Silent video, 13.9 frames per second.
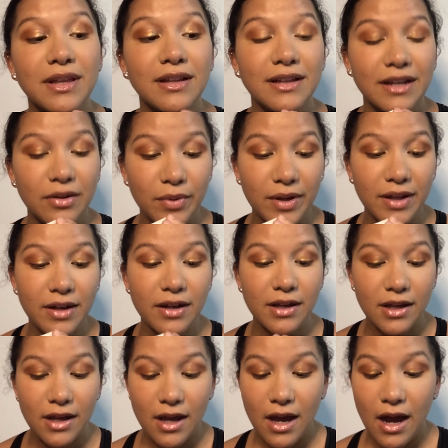liquid
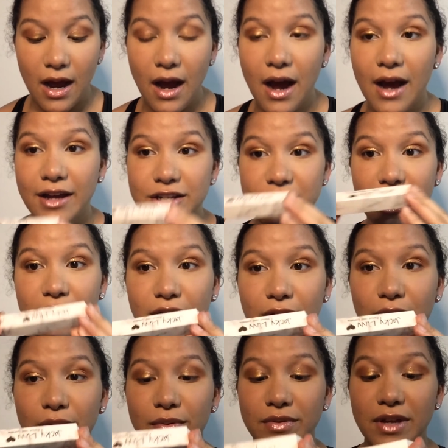
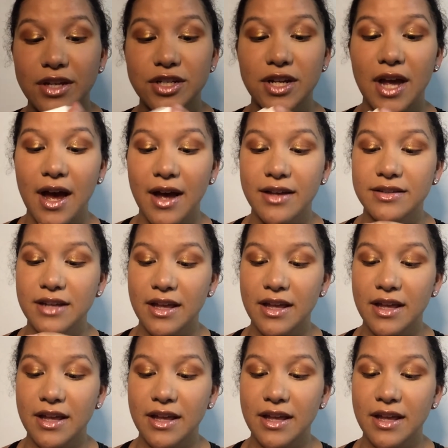eyeshadow that she has,